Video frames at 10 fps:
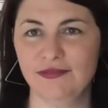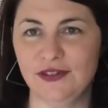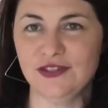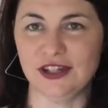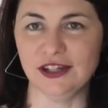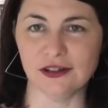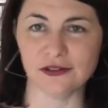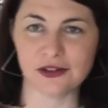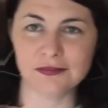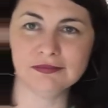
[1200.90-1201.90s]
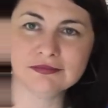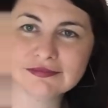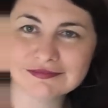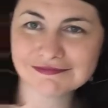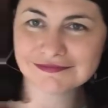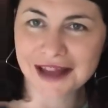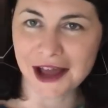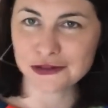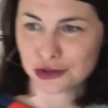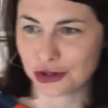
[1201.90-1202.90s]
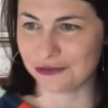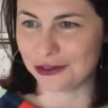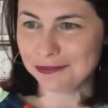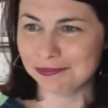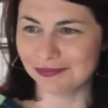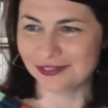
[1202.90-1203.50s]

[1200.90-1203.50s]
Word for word: 50 of them, 100 of them.